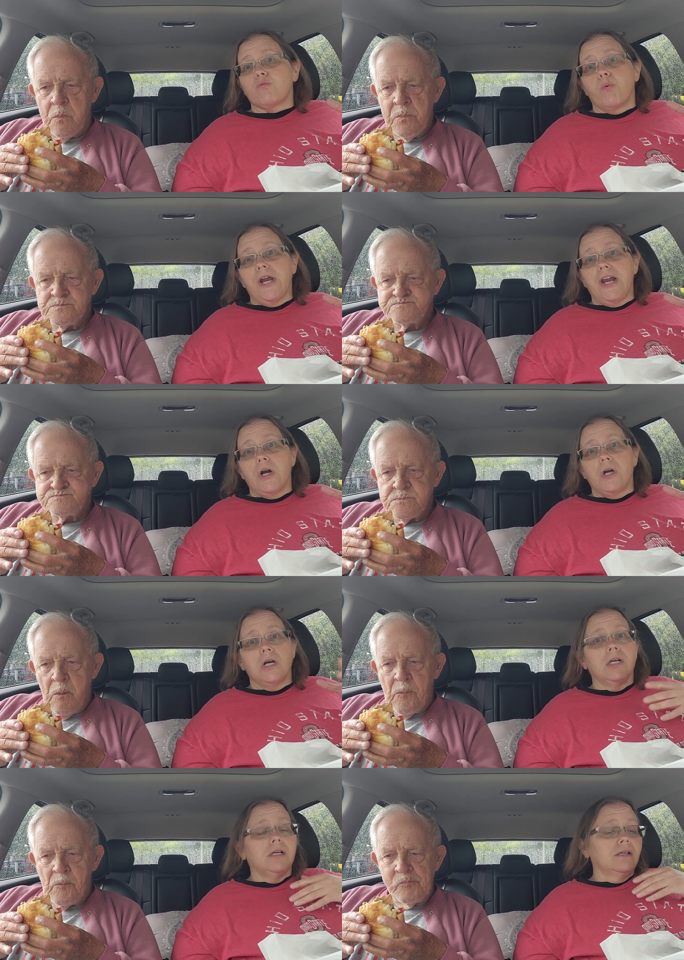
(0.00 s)

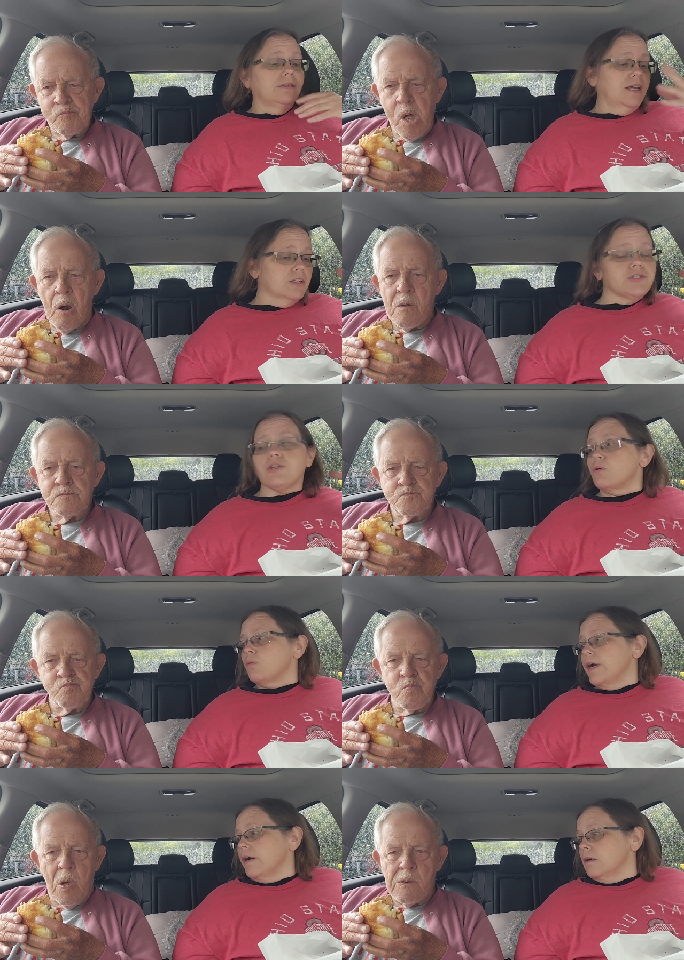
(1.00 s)
Speaker 1: rare. That is so
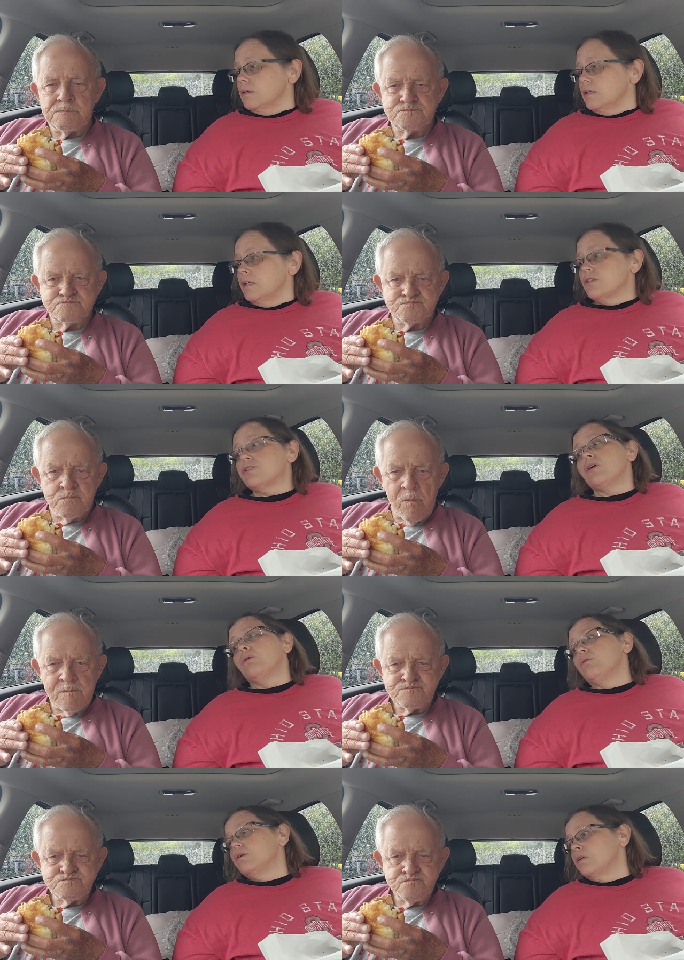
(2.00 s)
rare. It is
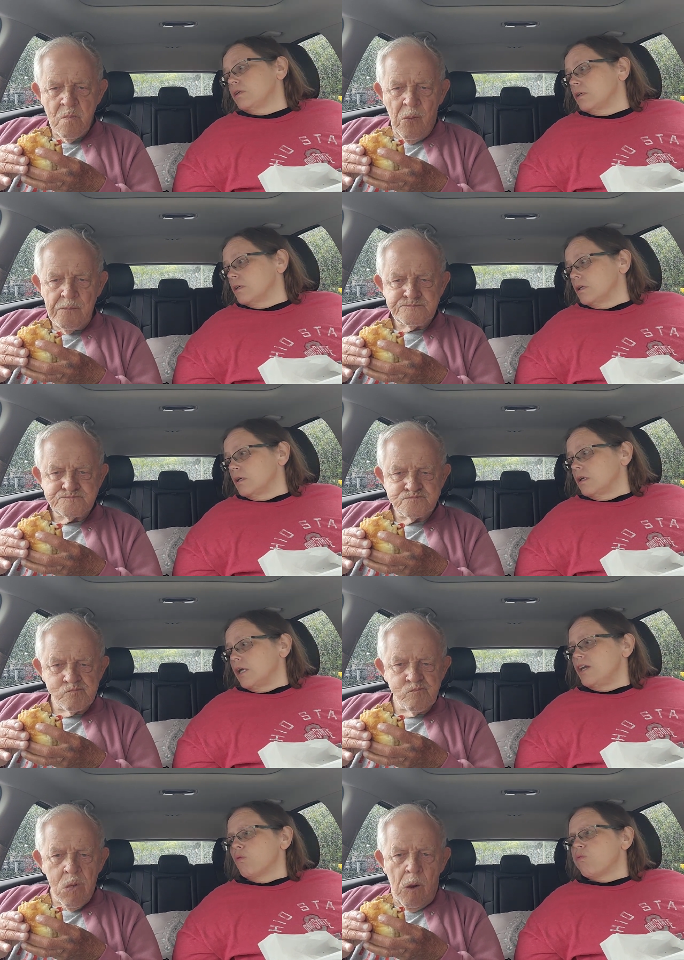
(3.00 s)
so good.
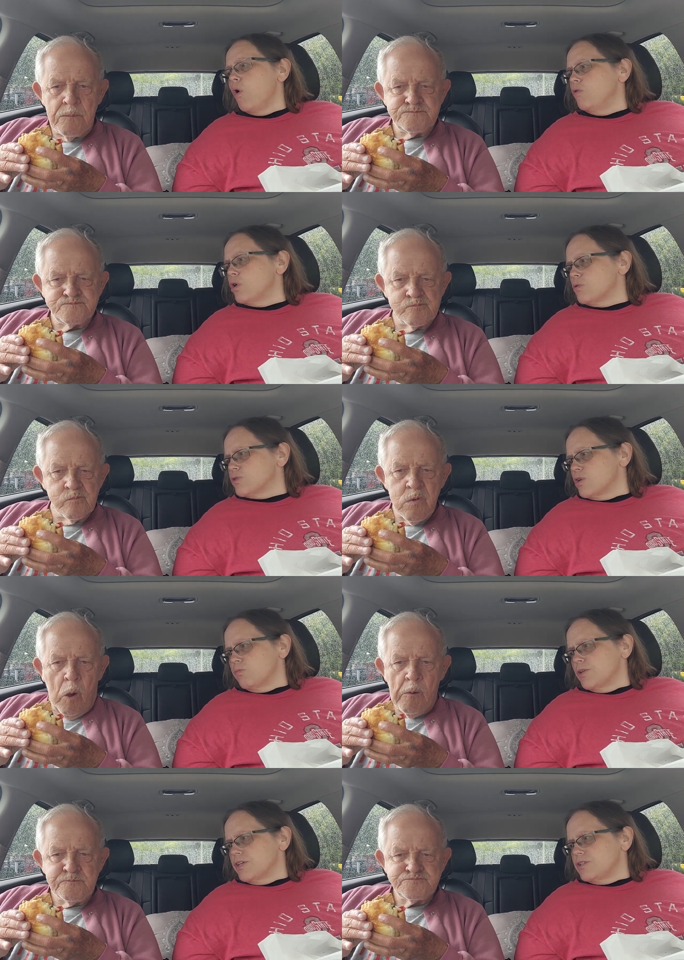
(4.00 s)
And the roll goes
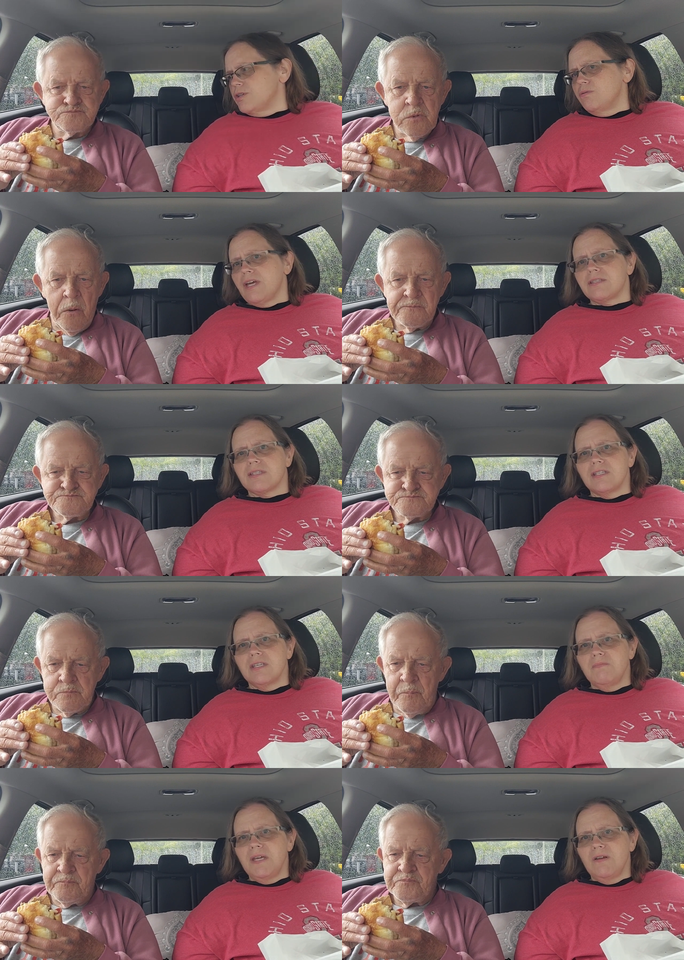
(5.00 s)
good with it too. That
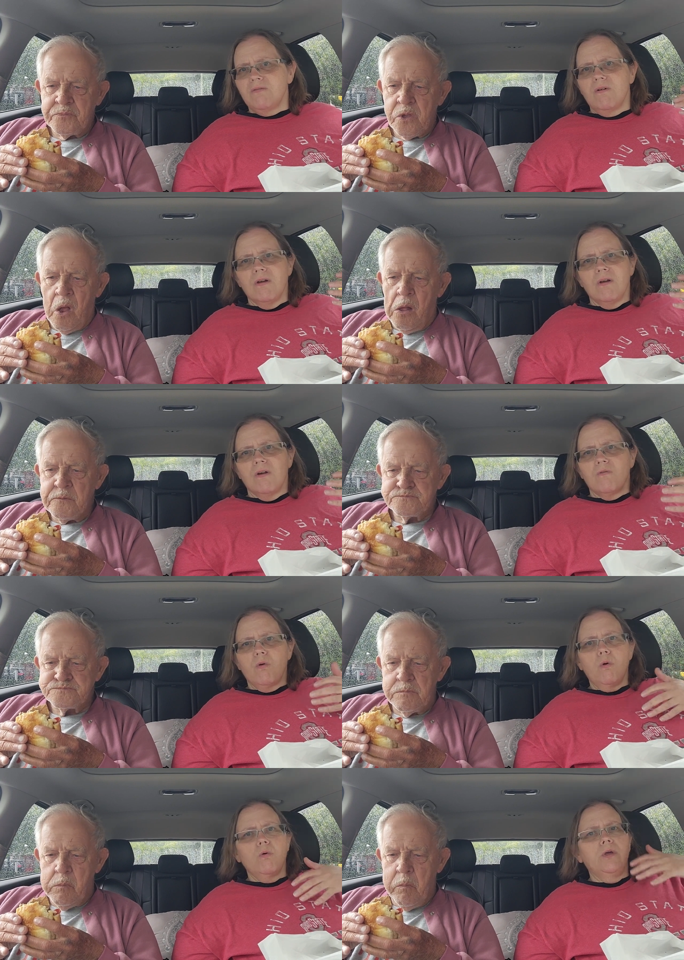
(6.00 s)
sesame mm -hmm.
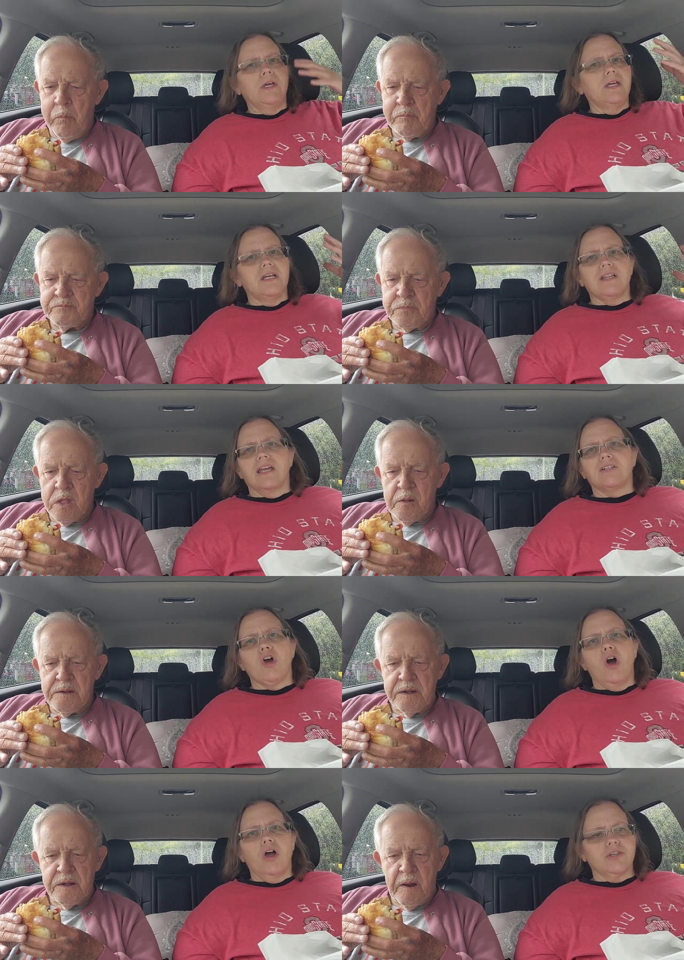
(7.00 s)
roll, it like
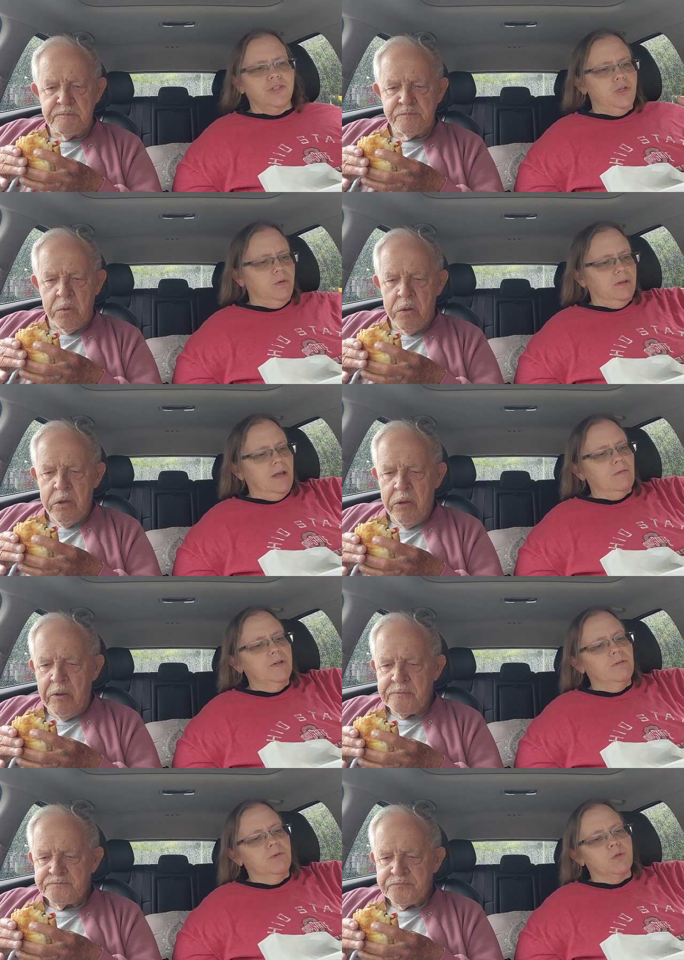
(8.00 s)
talks to it. Like
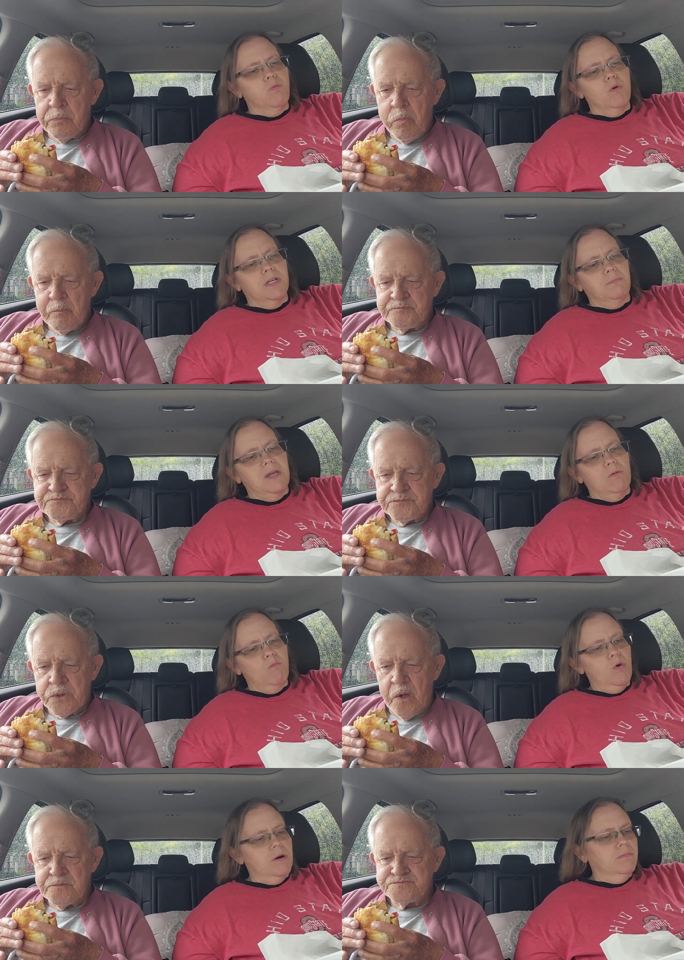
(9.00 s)
when it was it
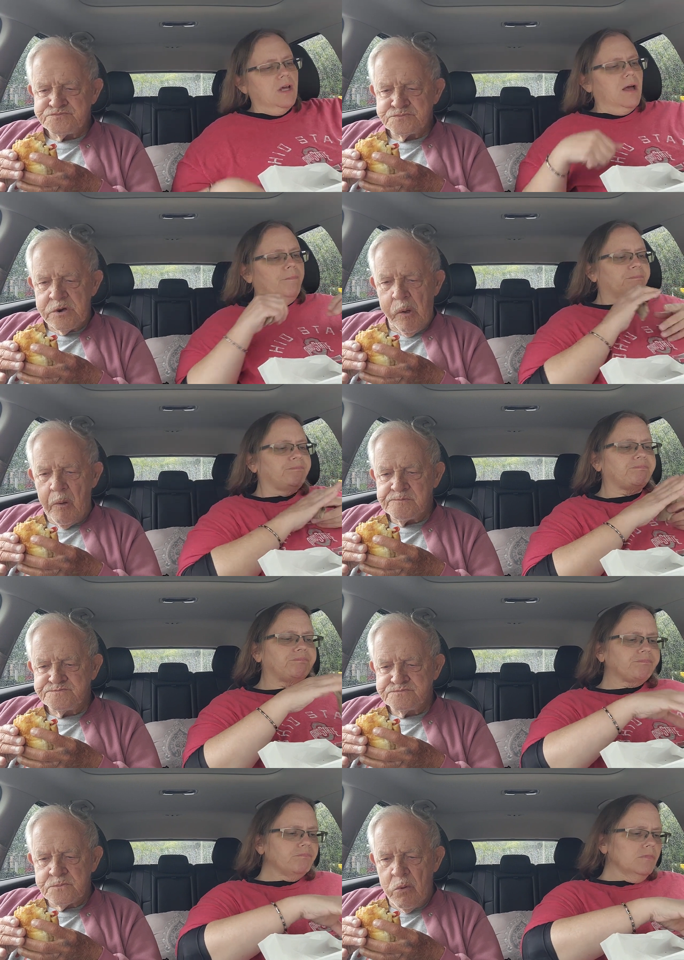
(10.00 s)
being warmed up,
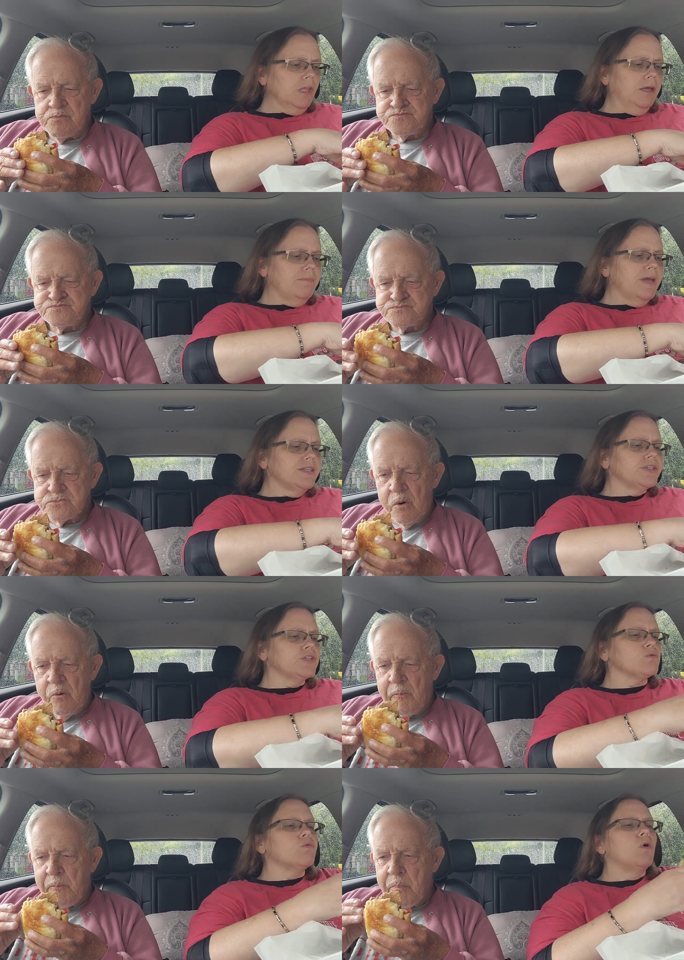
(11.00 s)
it makes
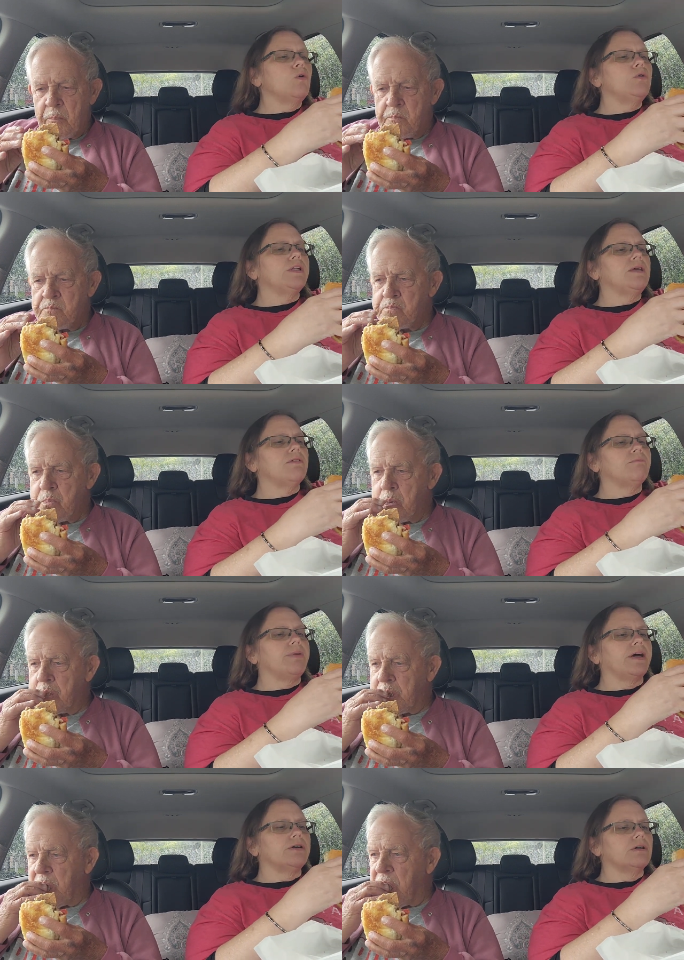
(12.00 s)
this roll
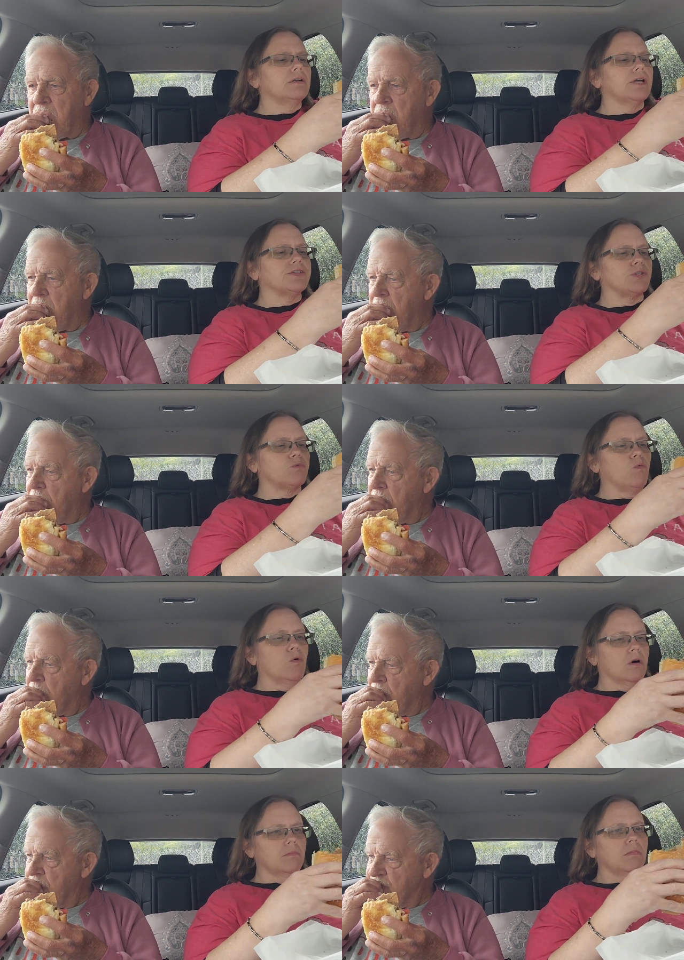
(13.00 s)
even better because it's
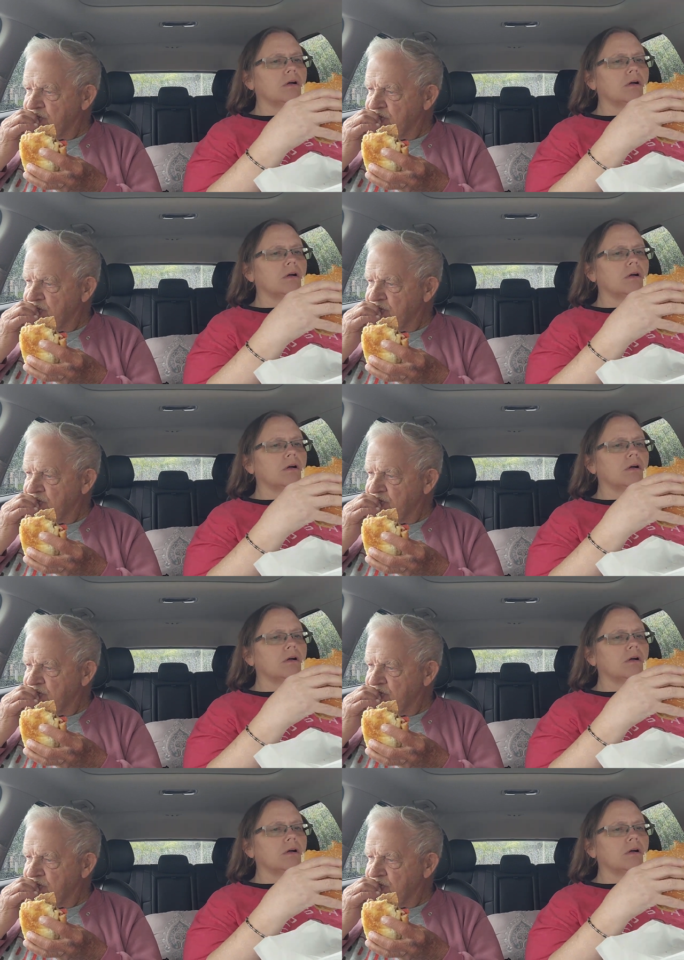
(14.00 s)
warm.